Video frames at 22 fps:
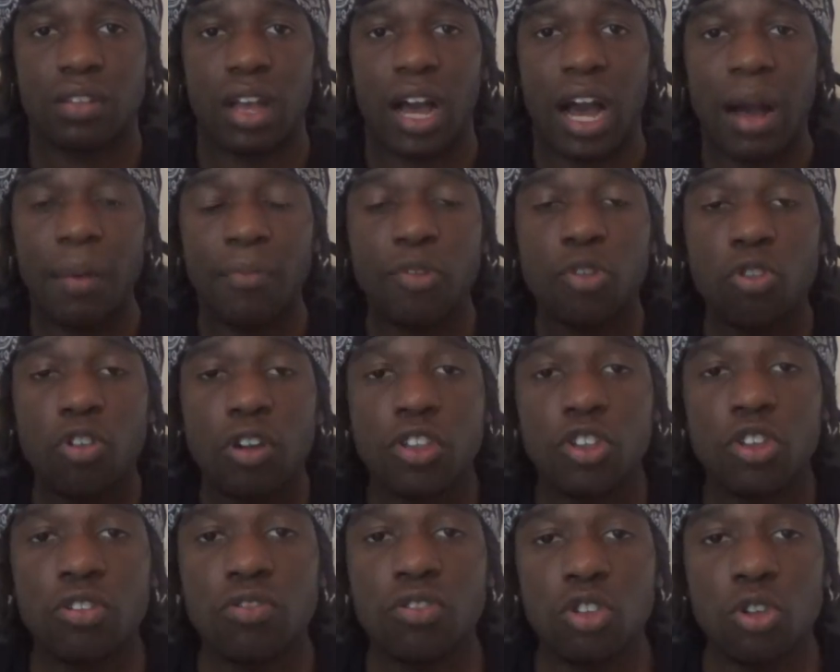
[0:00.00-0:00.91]
I'm
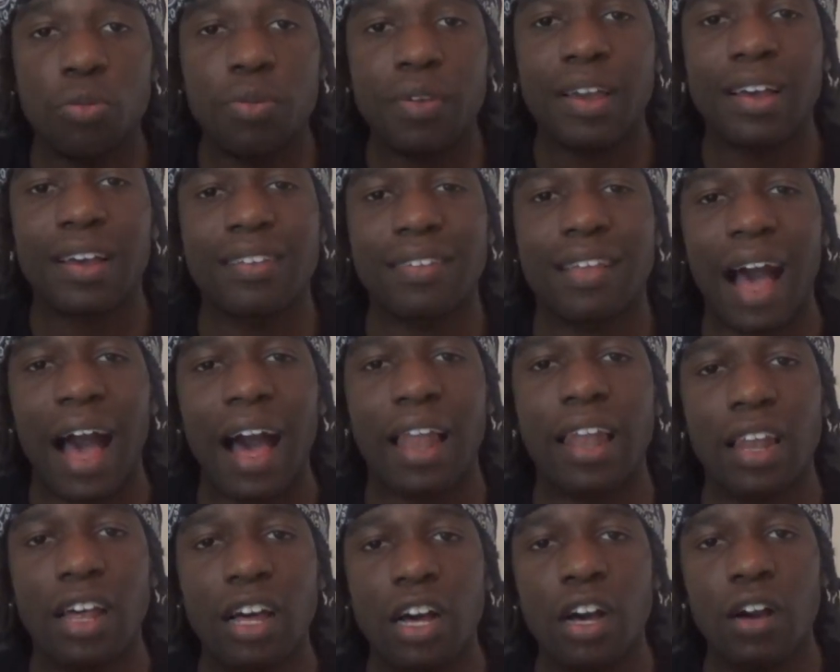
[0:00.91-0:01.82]
doing YouTube because
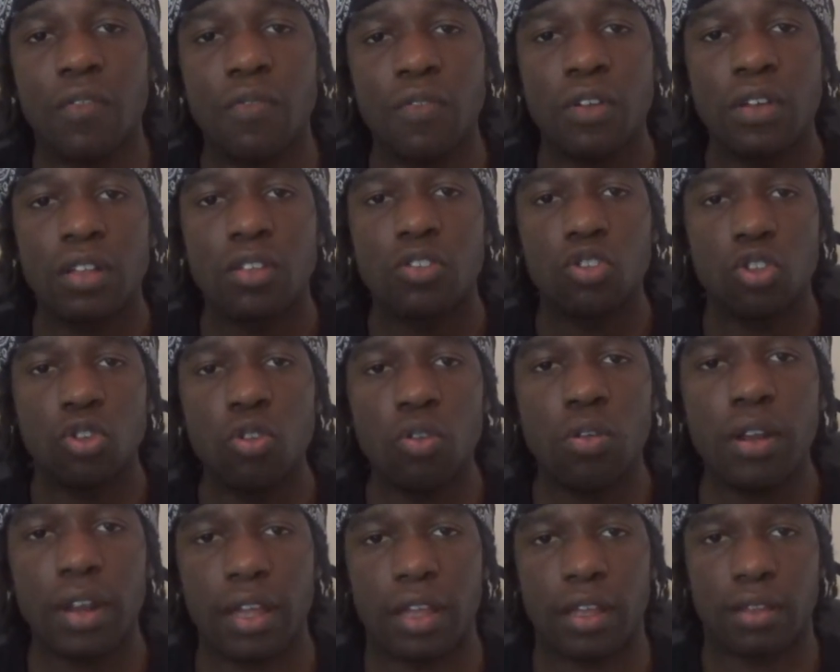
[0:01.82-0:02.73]
I love
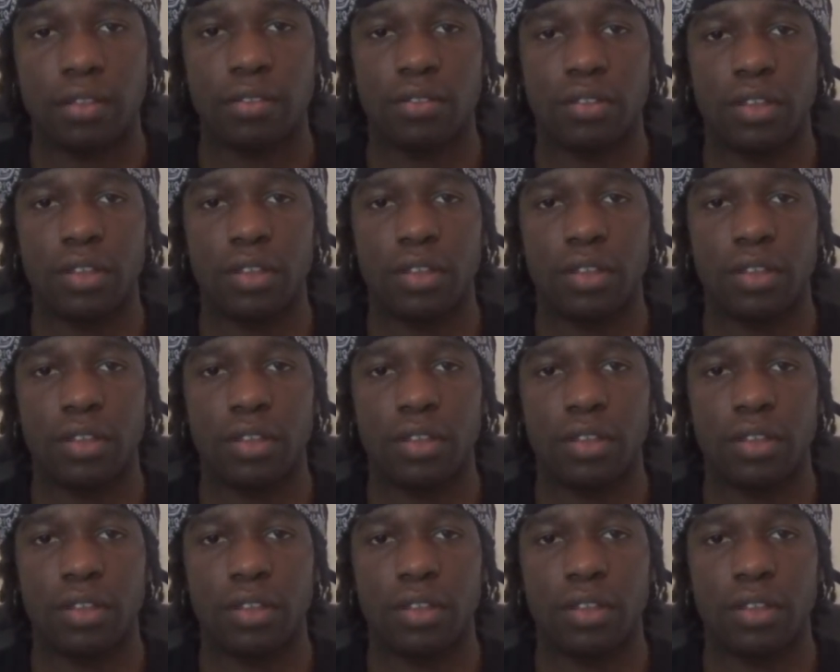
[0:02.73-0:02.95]
doing it.